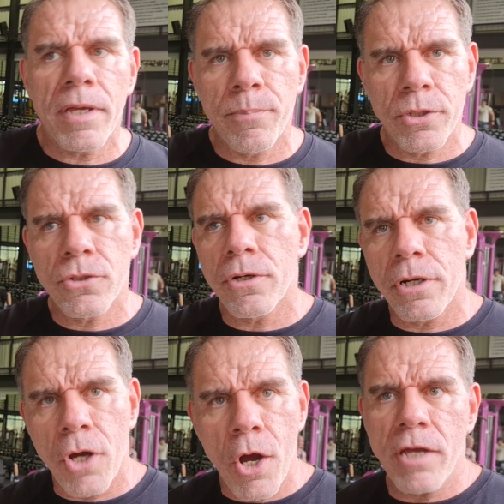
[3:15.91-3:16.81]
They put you
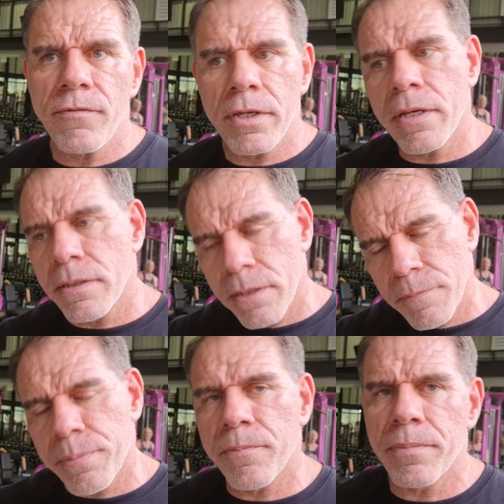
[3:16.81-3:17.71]
on an IV and
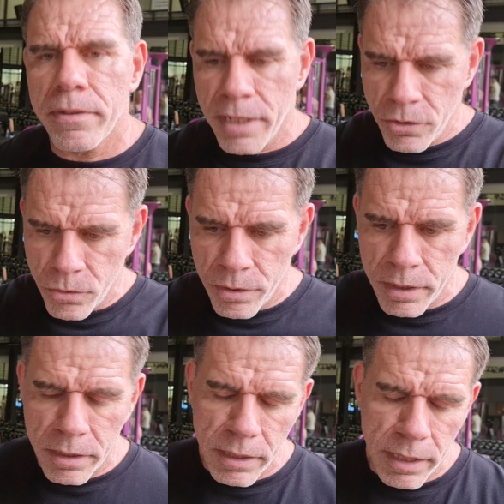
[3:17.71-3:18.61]
then do
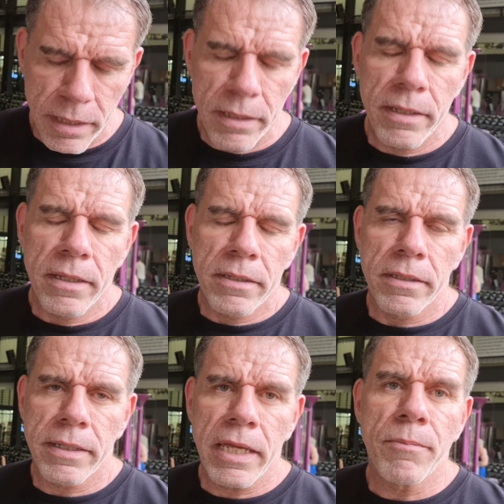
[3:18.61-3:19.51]

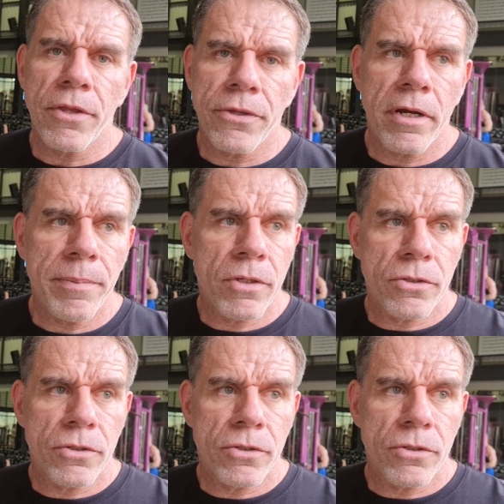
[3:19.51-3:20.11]
the chemotherapy,